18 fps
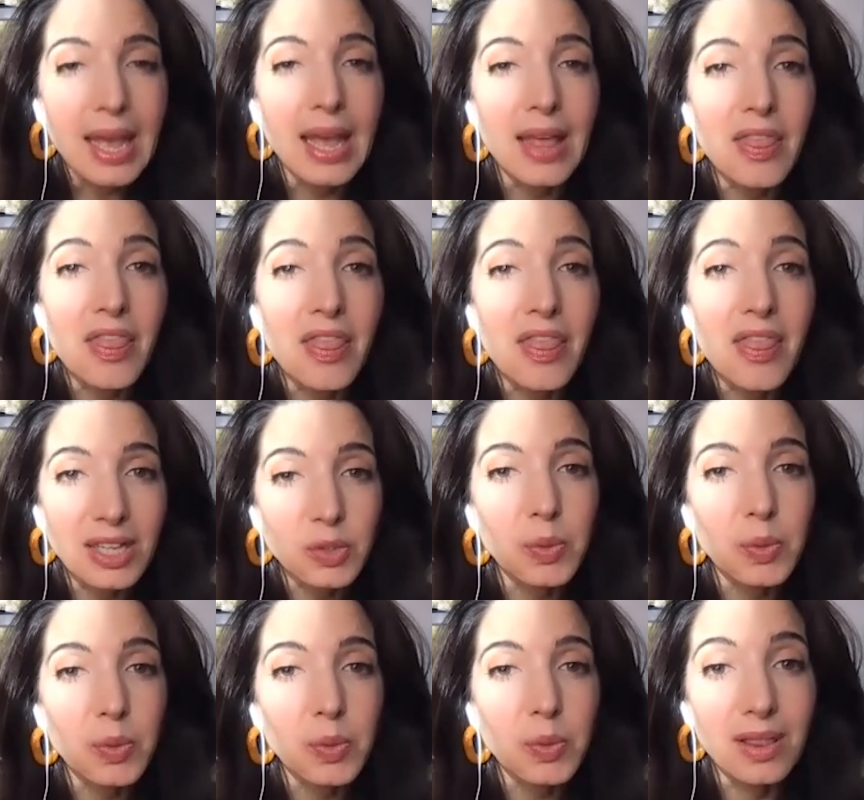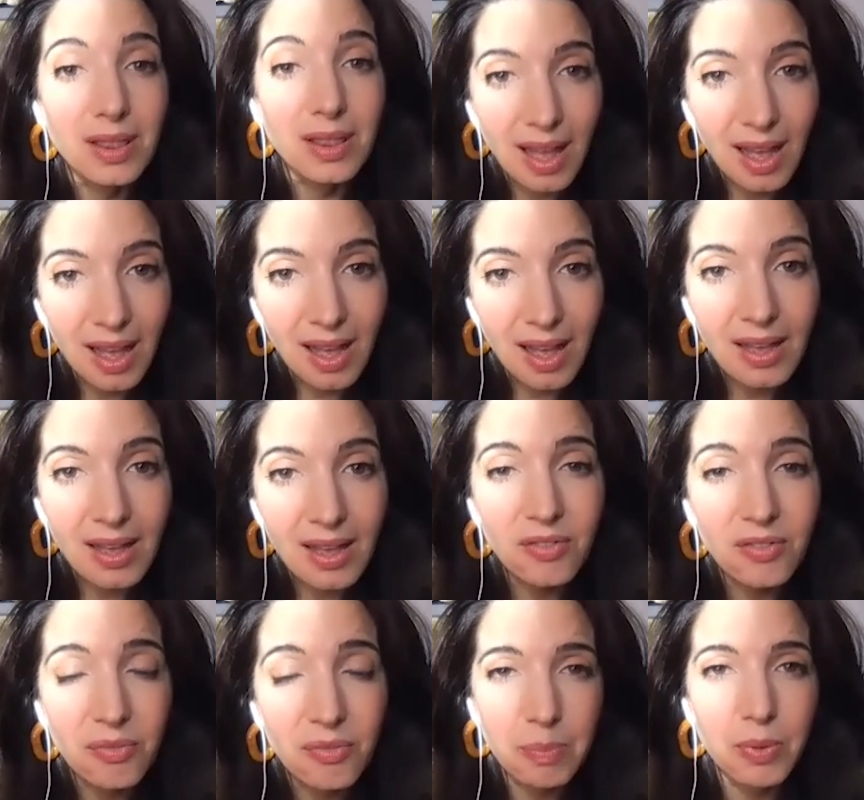And that's what a lot
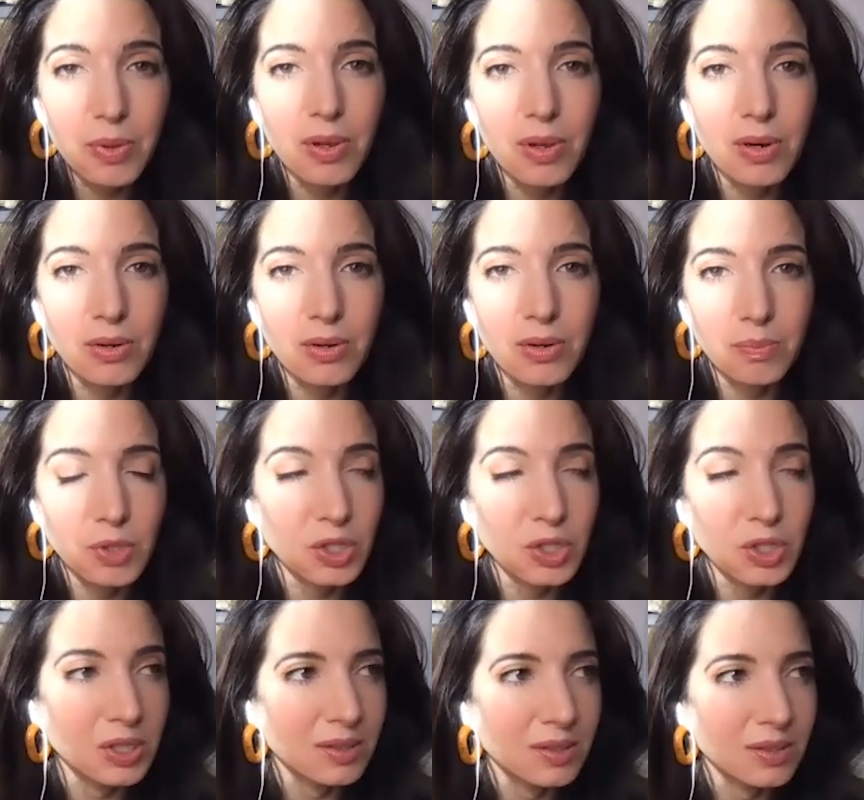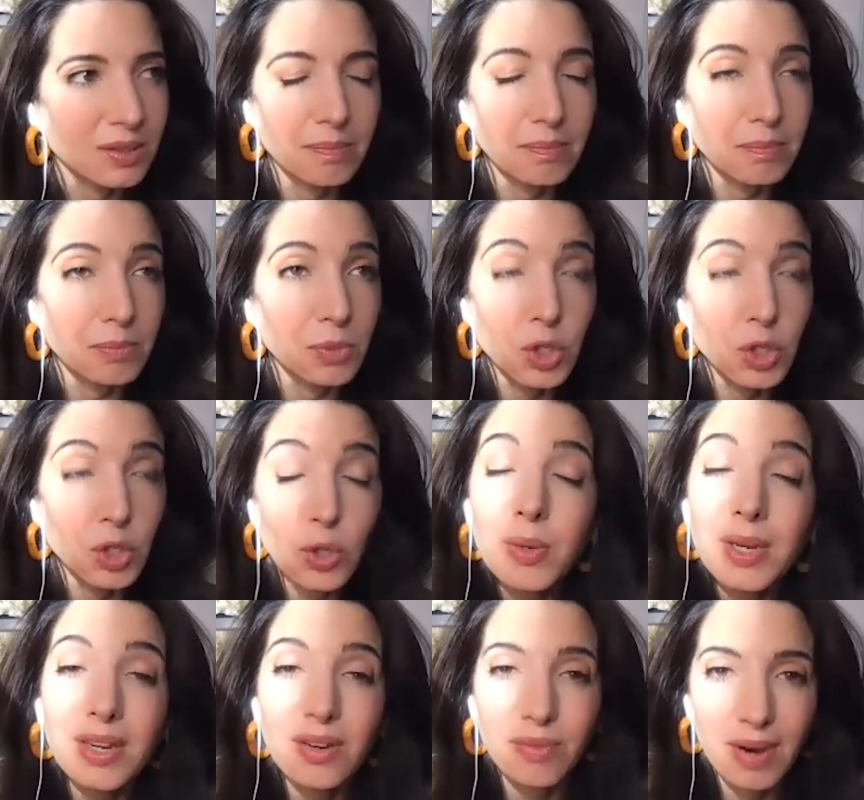of people are just
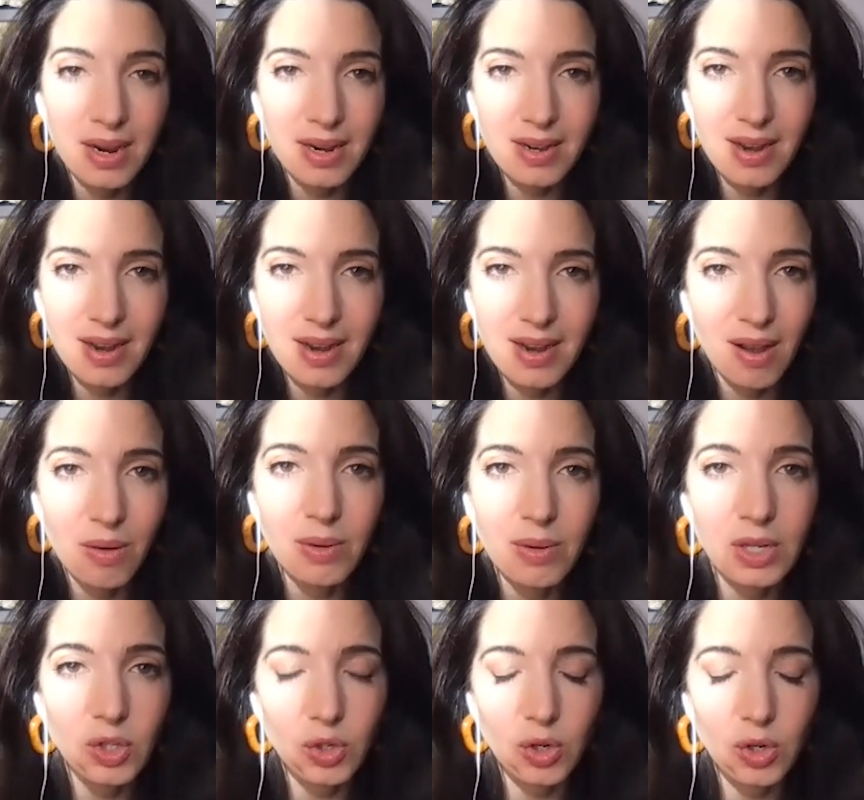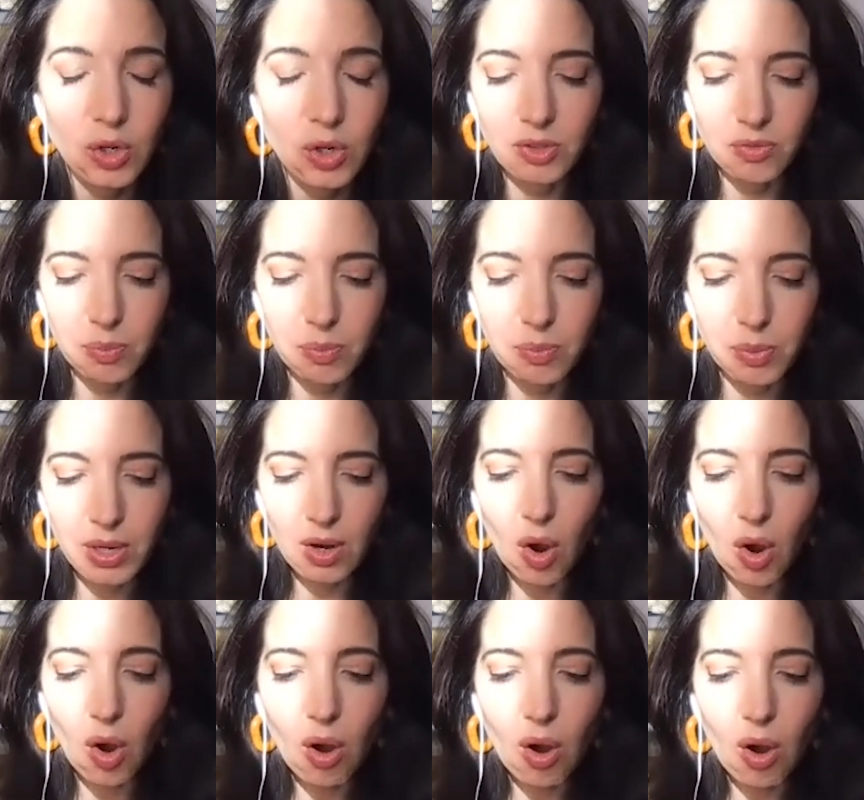doing right now in terms of
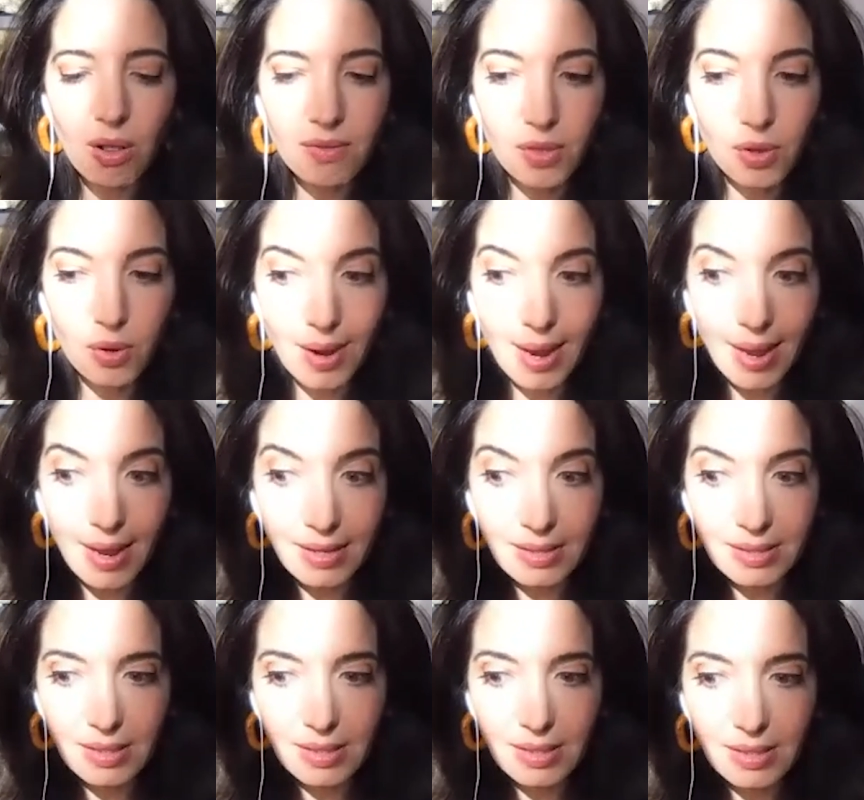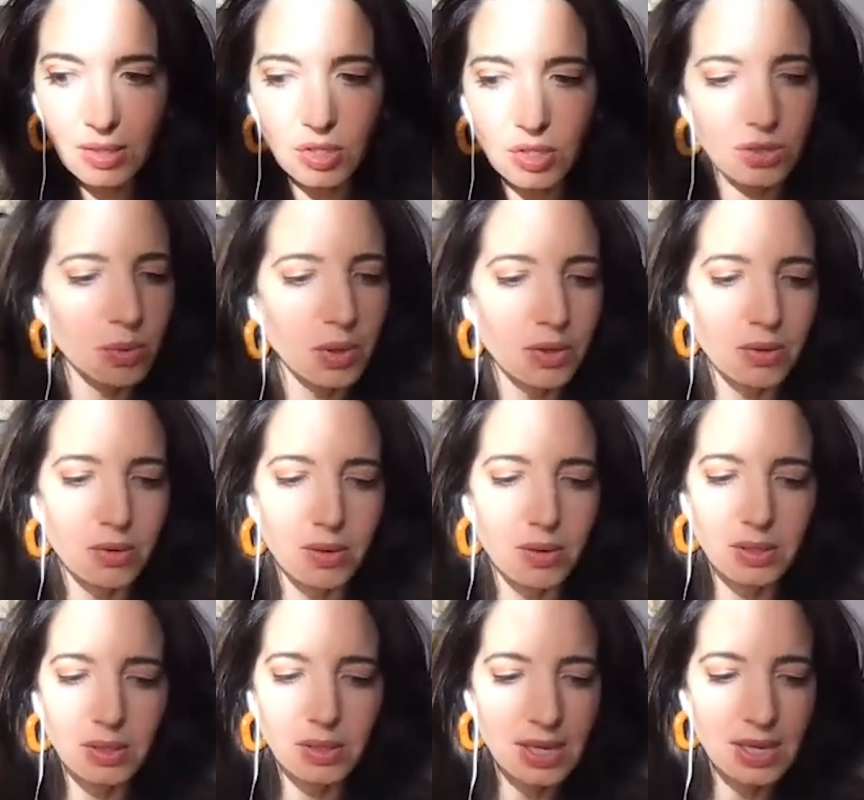putting all of their eggs into, whether
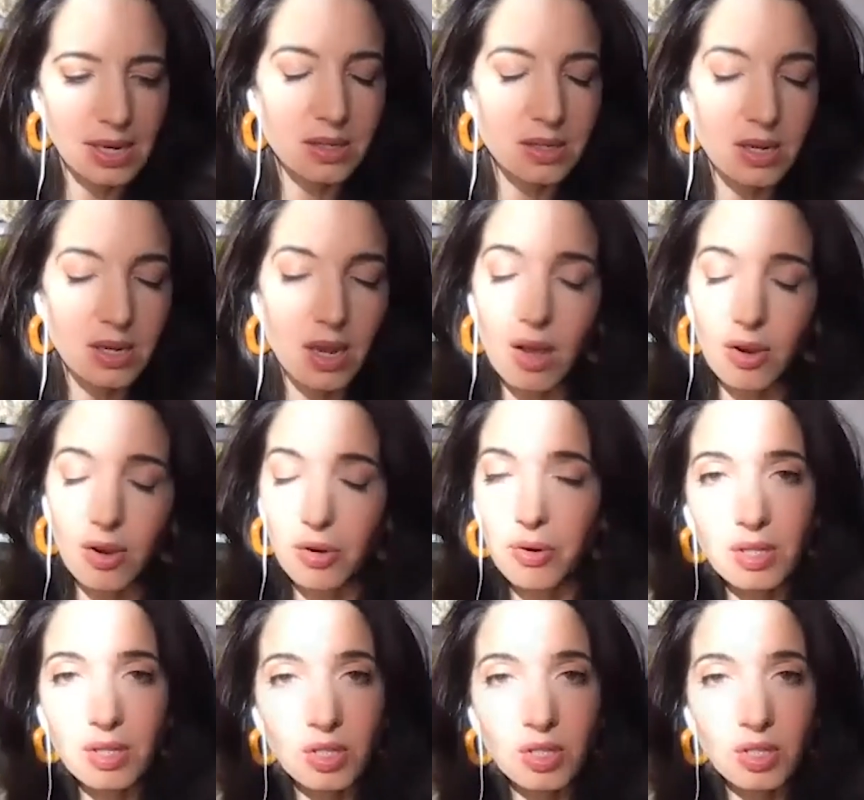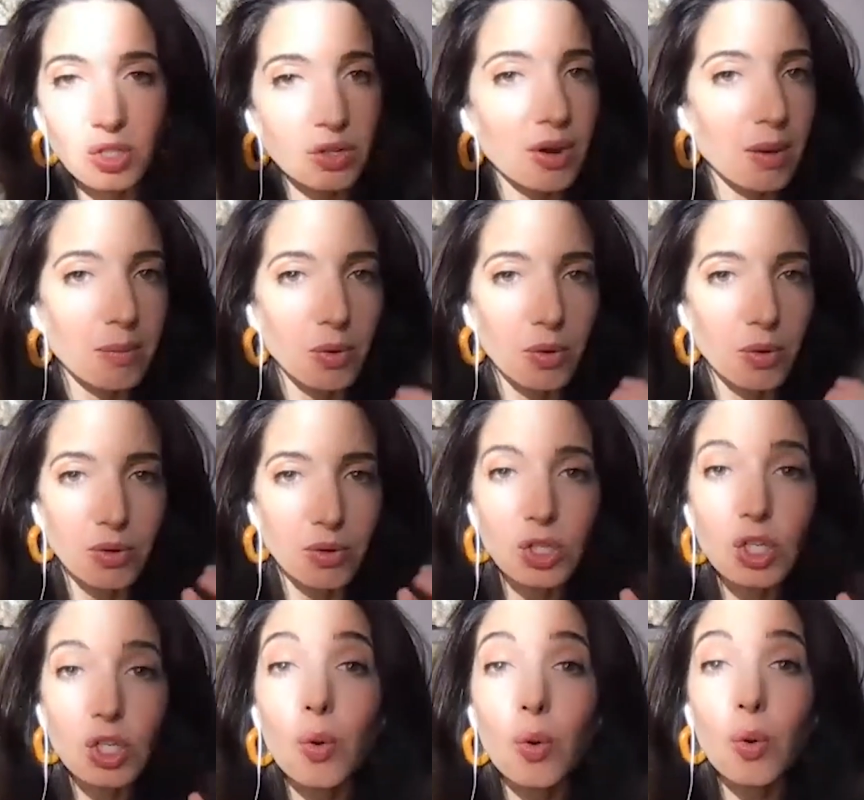it's TikTok or Instagram or
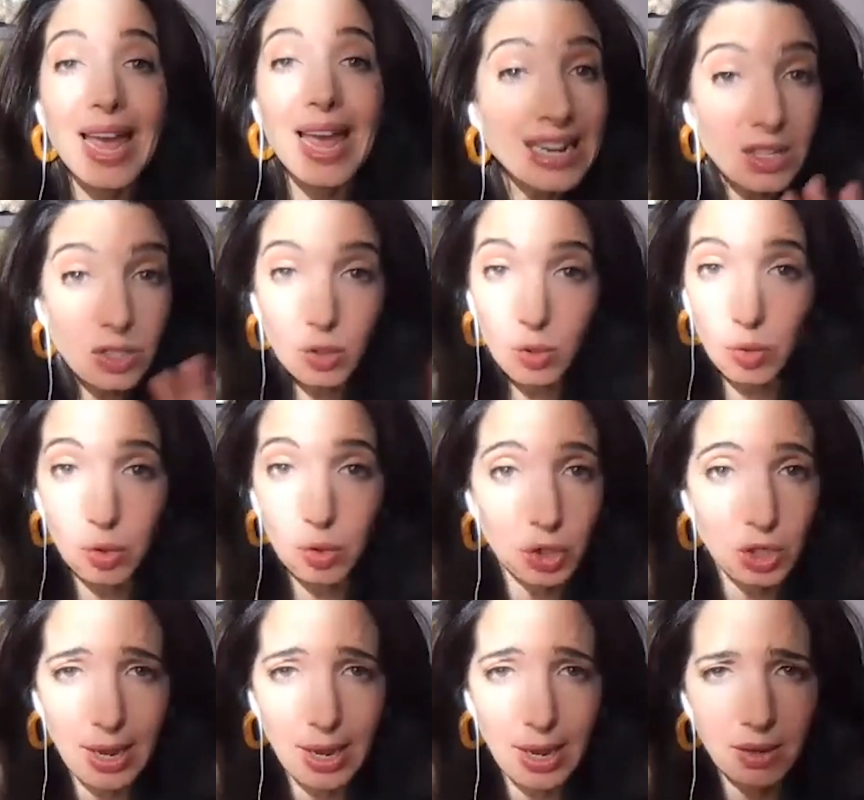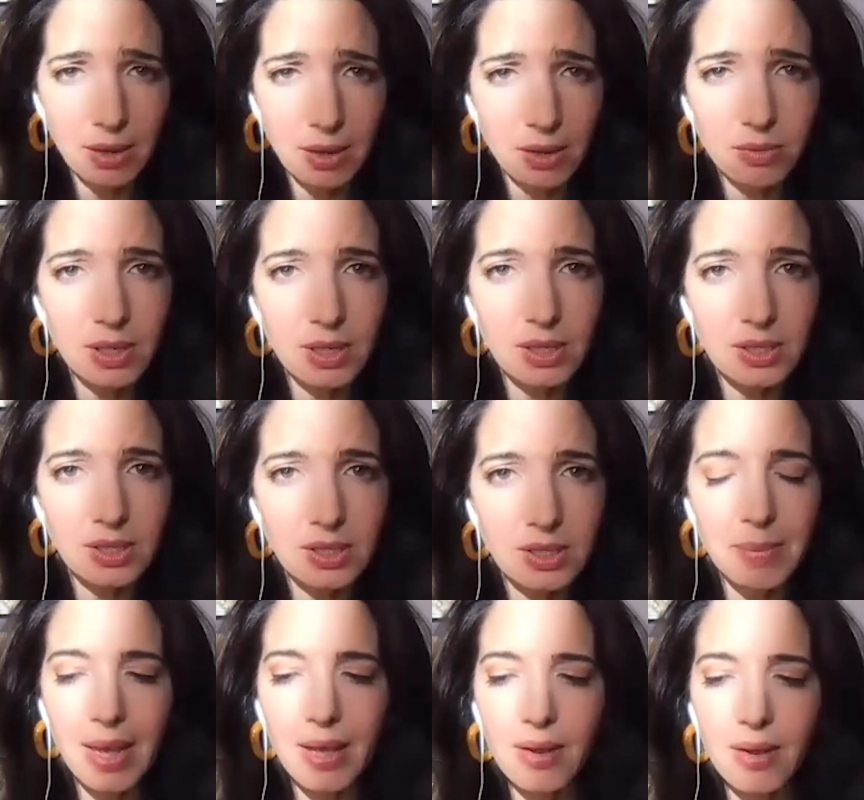any social channel, it really doesn't
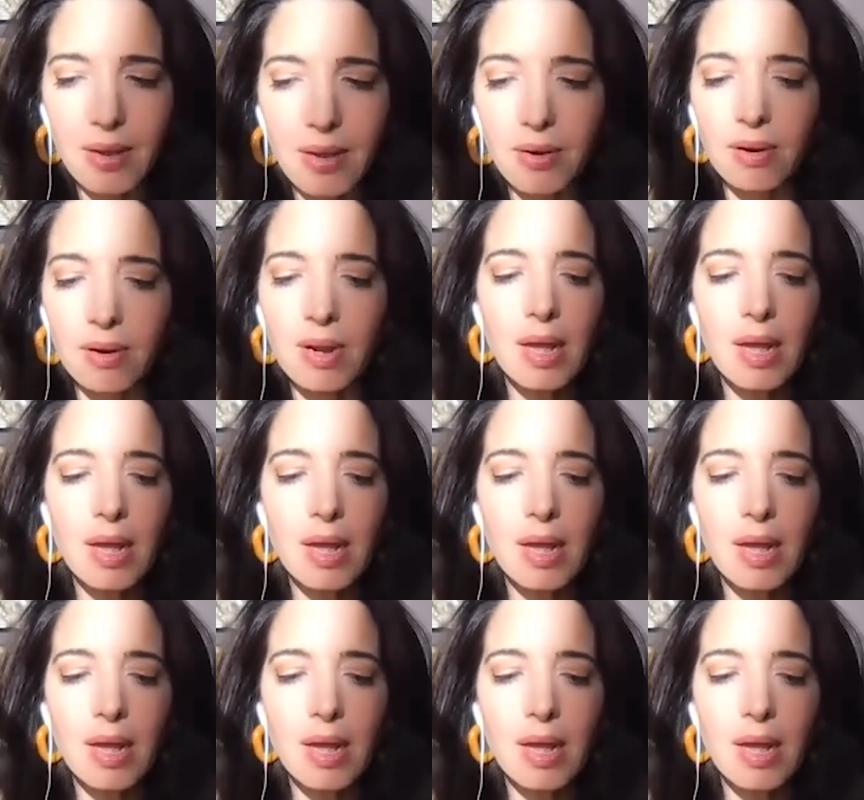matter.